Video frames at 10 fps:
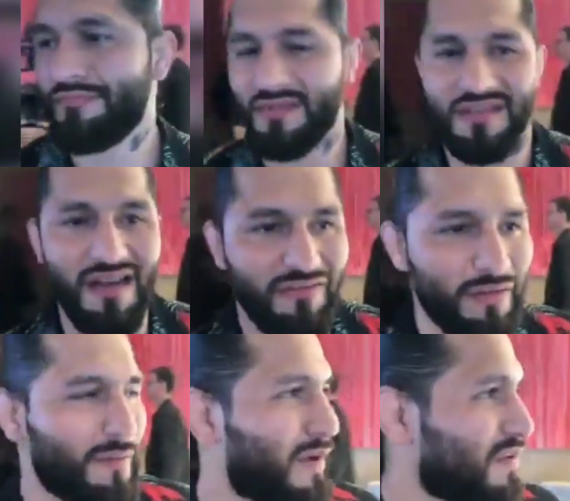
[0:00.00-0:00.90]
It's not for
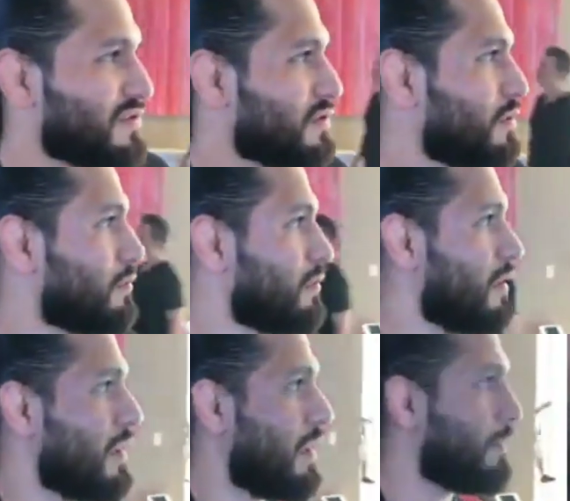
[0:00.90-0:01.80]
the belt, so
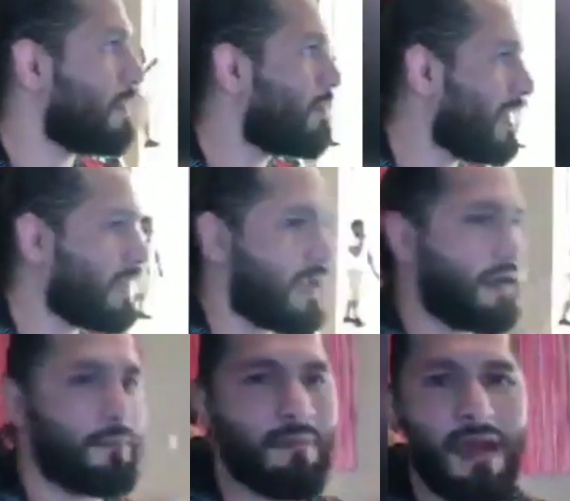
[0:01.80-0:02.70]
my
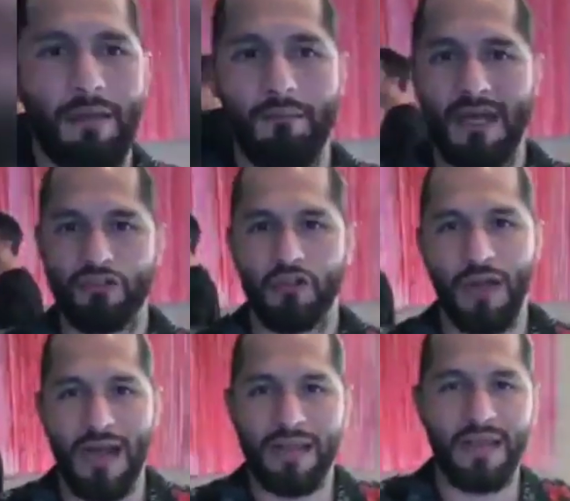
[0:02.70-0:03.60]
neck, my my,
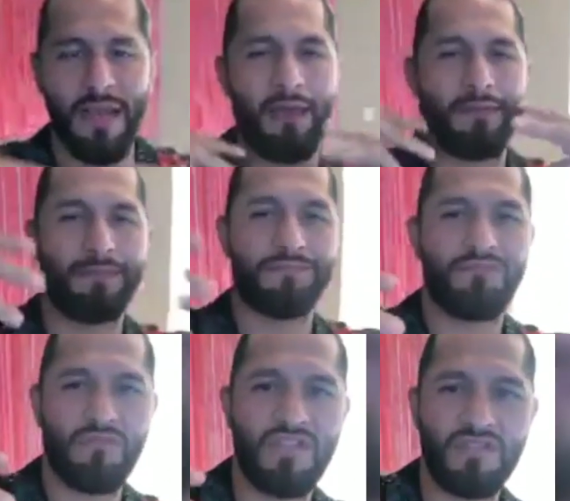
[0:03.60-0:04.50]
I can't
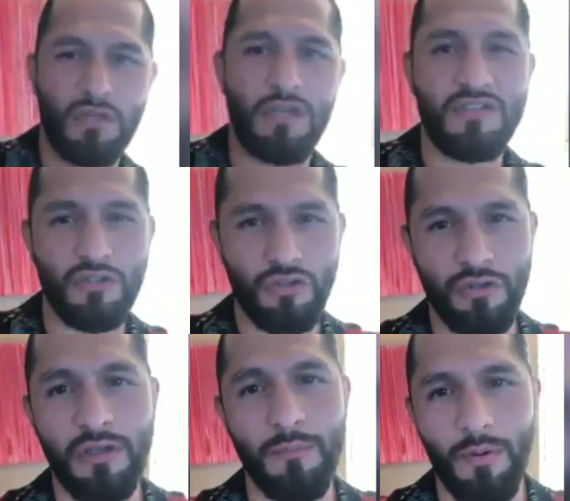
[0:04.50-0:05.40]
discuss this
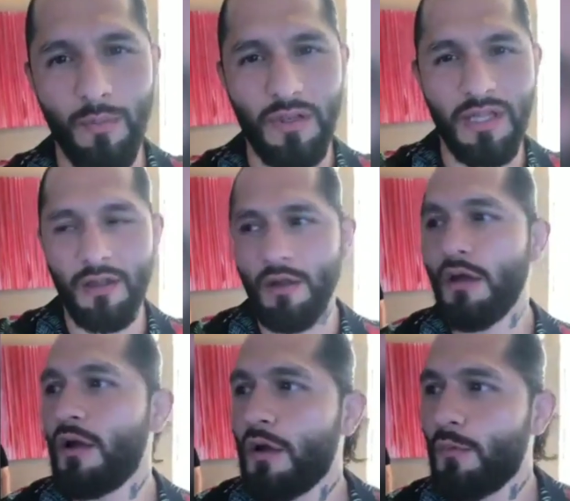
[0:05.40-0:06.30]
journey in public.
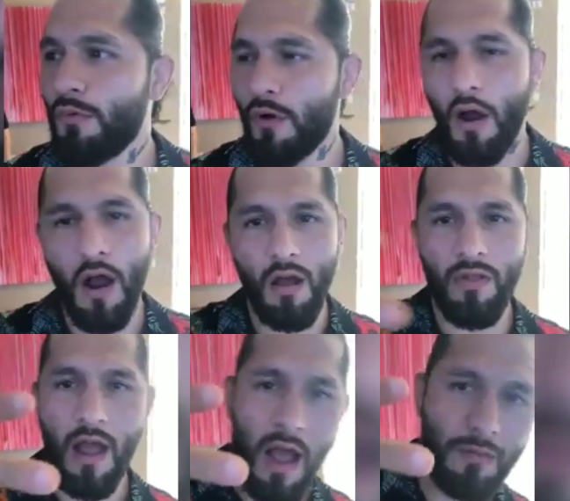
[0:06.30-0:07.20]
But all
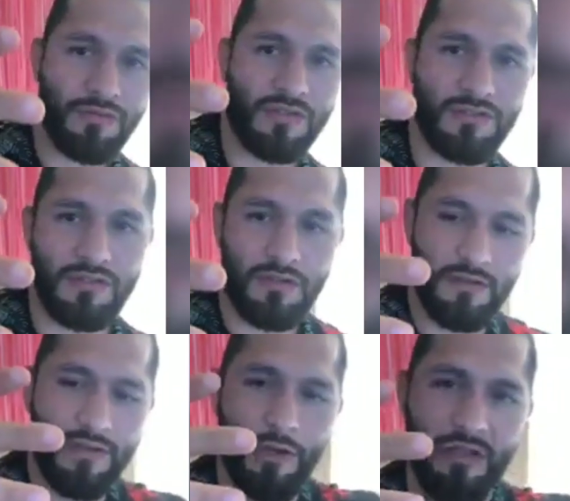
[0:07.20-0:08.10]
the options
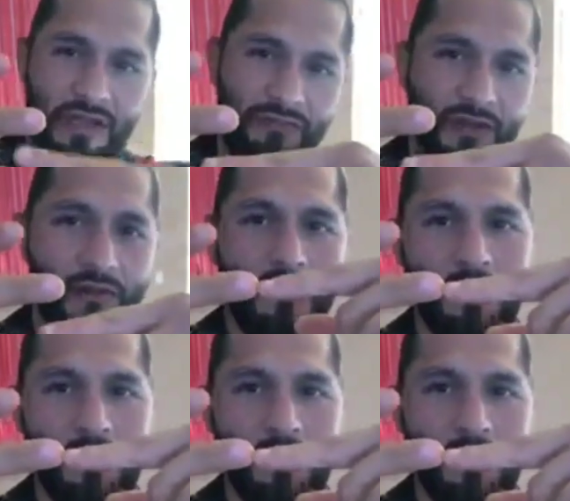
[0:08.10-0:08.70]
that are given,